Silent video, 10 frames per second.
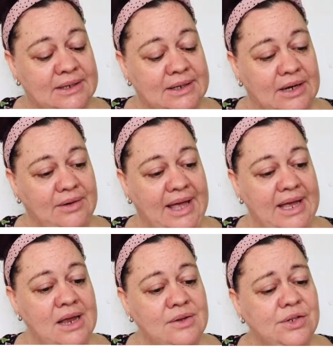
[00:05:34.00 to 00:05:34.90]

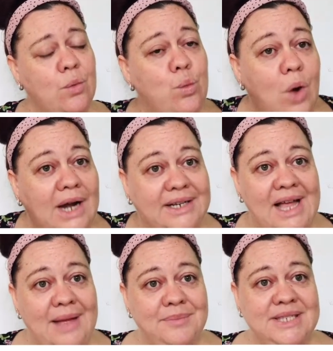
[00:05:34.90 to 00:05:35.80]
Okay, so what
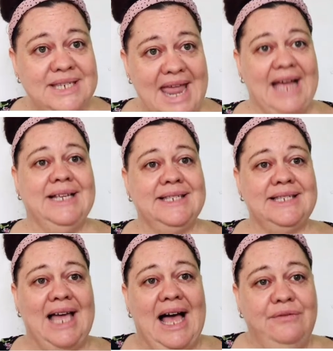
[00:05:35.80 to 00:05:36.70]
comes next
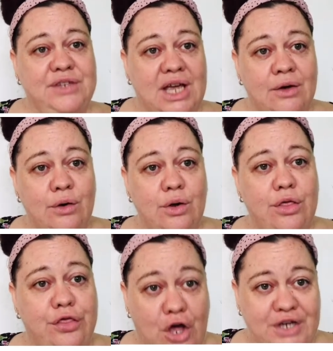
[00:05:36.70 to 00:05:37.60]
after
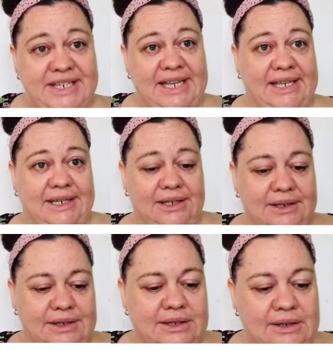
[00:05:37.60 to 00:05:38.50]
13?
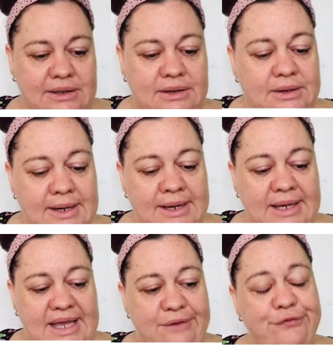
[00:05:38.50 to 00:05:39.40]

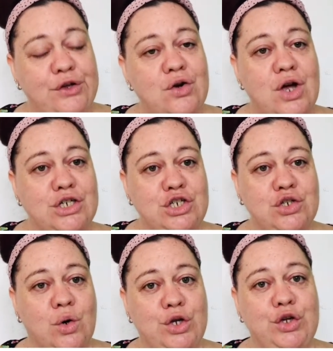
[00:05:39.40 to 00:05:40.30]
If you're not
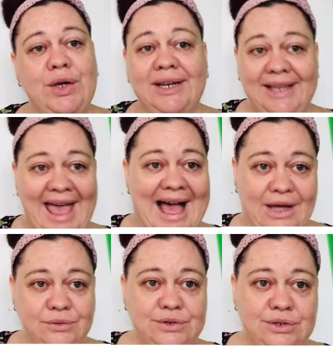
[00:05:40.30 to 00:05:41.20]
sure, you can
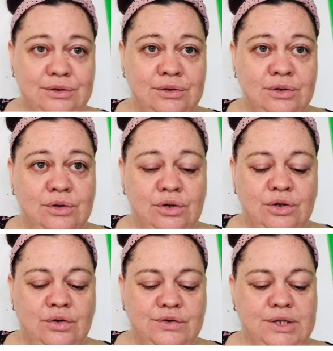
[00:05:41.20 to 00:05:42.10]
count.
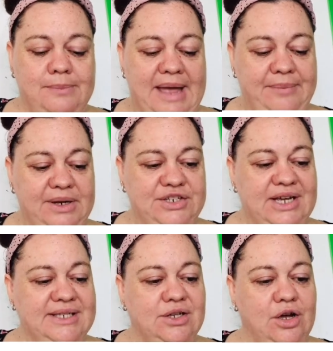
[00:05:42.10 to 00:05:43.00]
So maybe
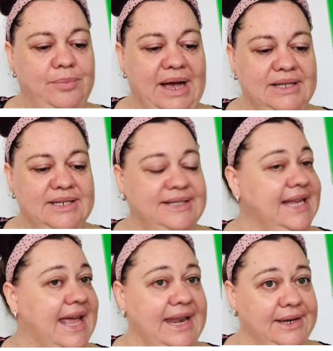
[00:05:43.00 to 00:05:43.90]
just go back to
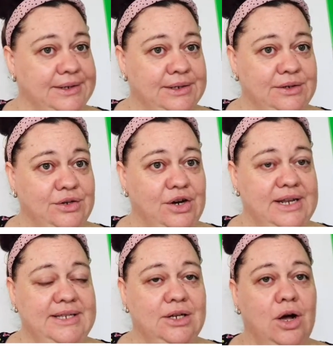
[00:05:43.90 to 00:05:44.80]
10. You don't
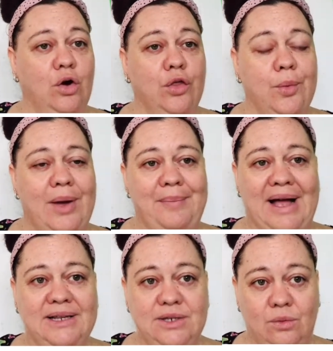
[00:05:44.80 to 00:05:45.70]
need to go all the way
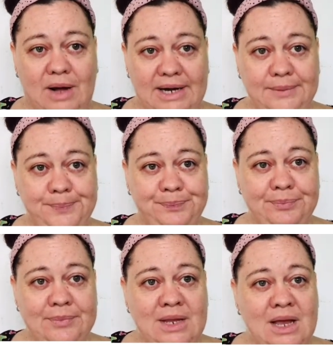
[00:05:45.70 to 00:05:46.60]
back to 1.
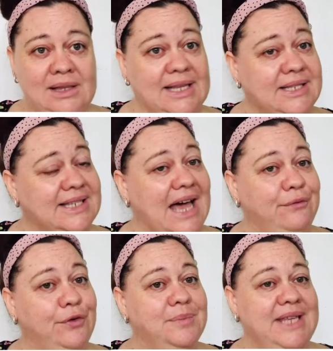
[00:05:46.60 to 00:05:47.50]
Let's start
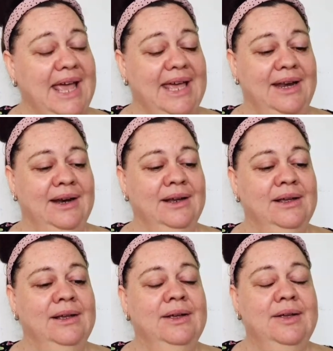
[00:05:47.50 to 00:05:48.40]
from 10.
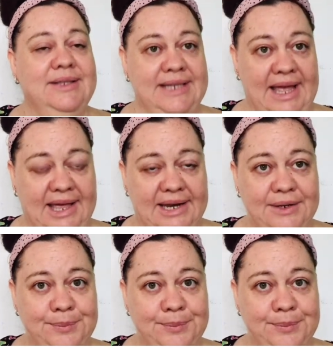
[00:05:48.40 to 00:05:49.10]
10,